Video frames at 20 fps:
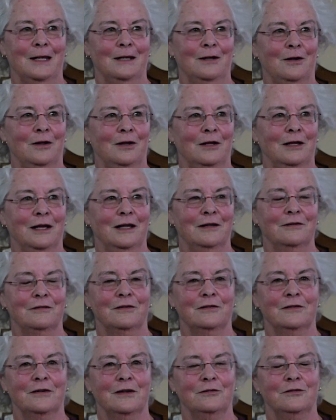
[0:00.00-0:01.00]
All kinds
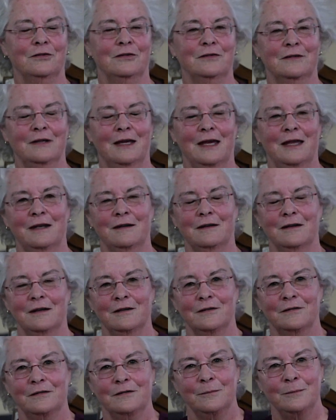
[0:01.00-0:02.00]
of stuff. I just got
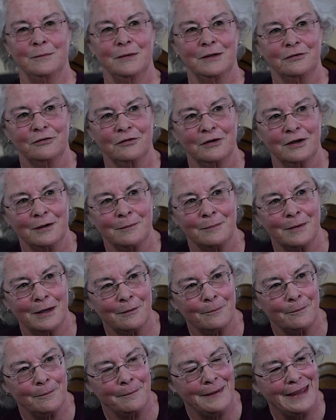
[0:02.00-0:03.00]
a submission
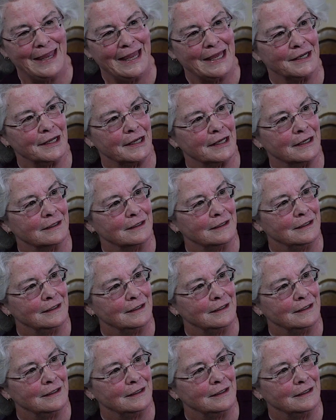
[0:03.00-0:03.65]
about manna.